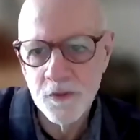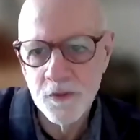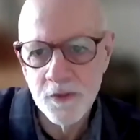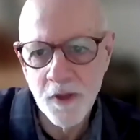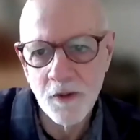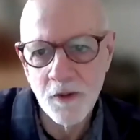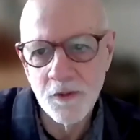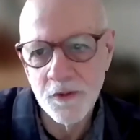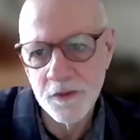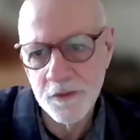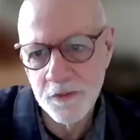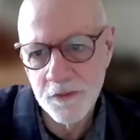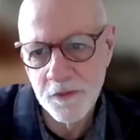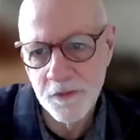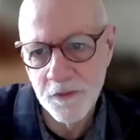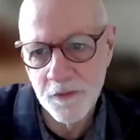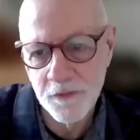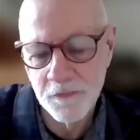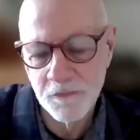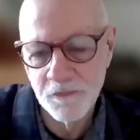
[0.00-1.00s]
tell
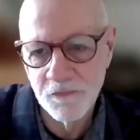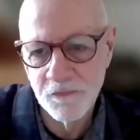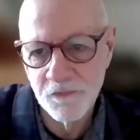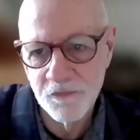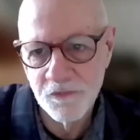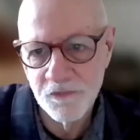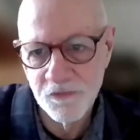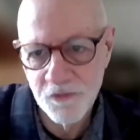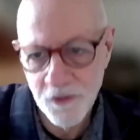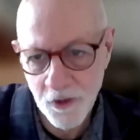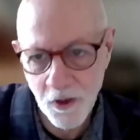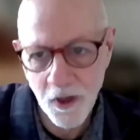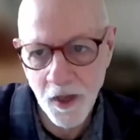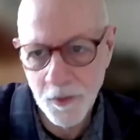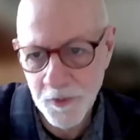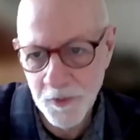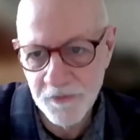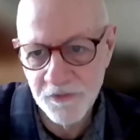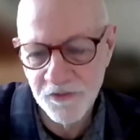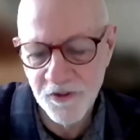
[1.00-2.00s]
it I'm
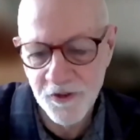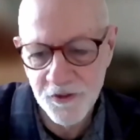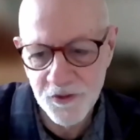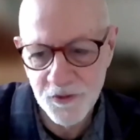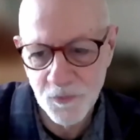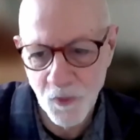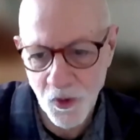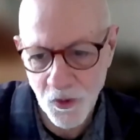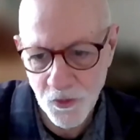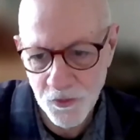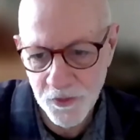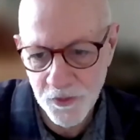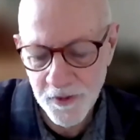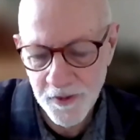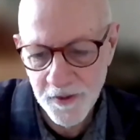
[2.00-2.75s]
in fixed mode,